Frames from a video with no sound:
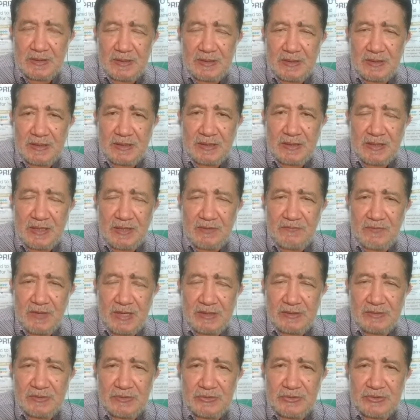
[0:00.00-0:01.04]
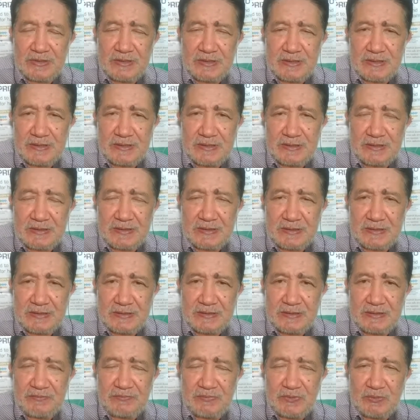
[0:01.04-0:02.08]
A virus,
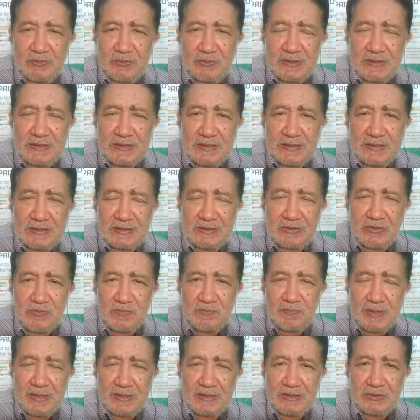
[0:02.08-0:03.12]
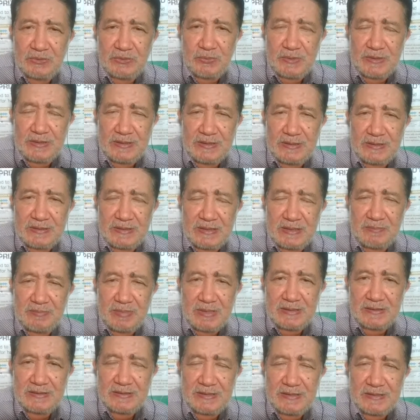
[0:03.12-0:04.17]
if we will compare it with a
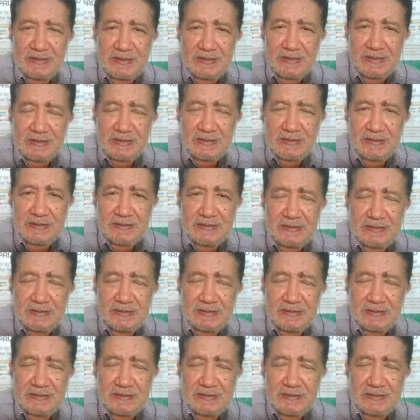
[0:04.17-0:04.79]
bacteria